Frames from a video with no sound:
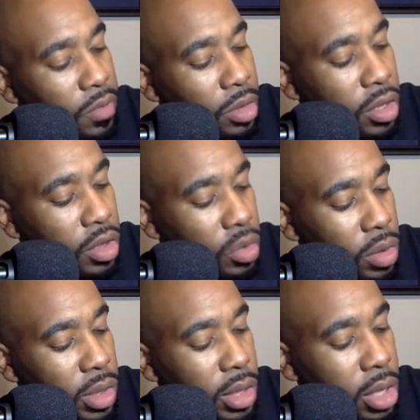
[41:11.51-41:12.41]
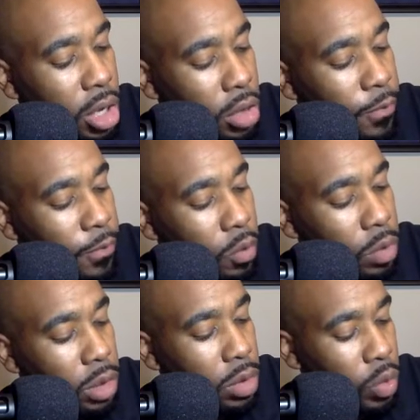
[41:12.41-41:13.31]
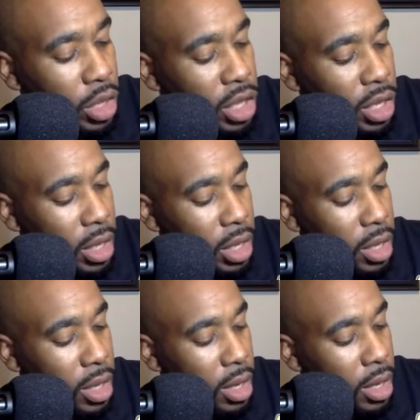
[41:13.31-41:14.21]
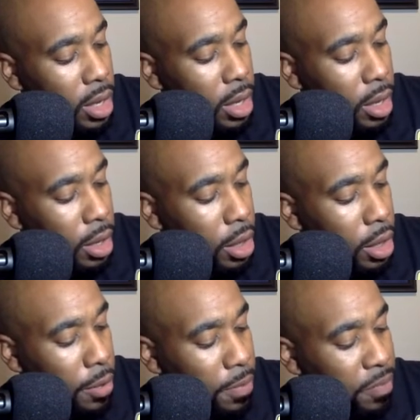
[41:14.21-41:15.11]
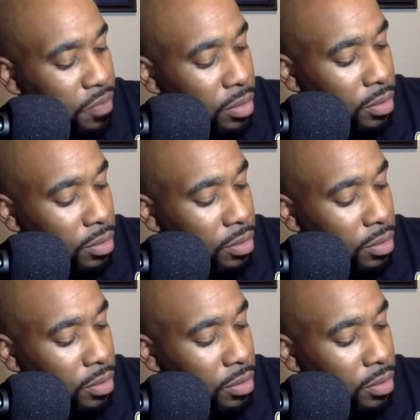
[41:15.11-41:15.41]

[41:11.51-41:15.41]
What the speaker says: to use these colorful, squishy, um,